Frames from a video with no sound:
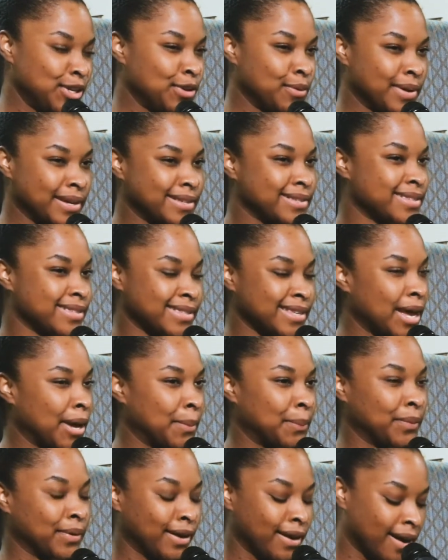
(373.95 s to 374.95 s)
you
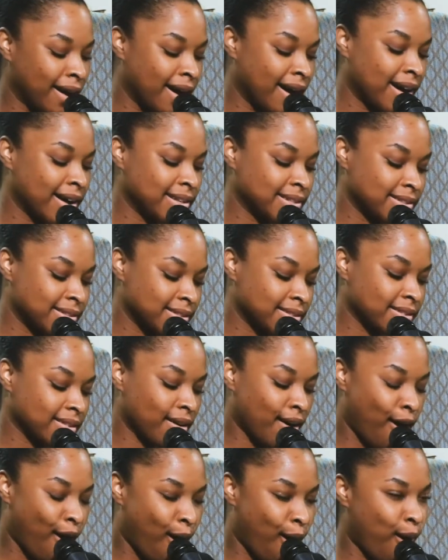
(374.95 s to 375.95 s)
accept God's
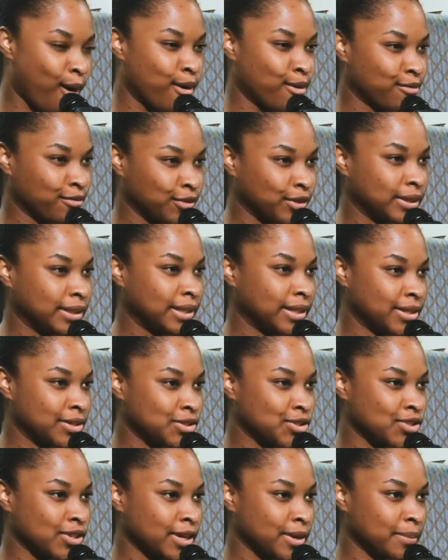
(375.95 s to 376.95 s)
call for
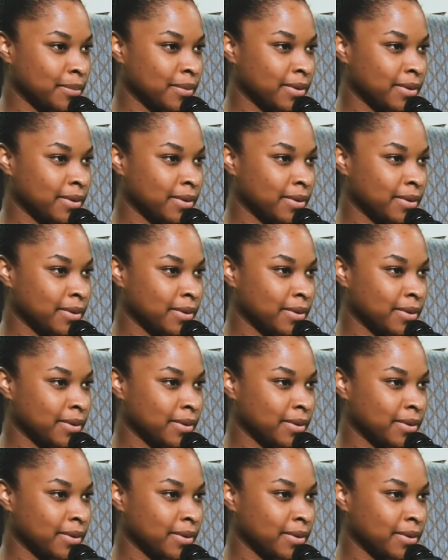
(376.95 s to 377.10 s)
leadership?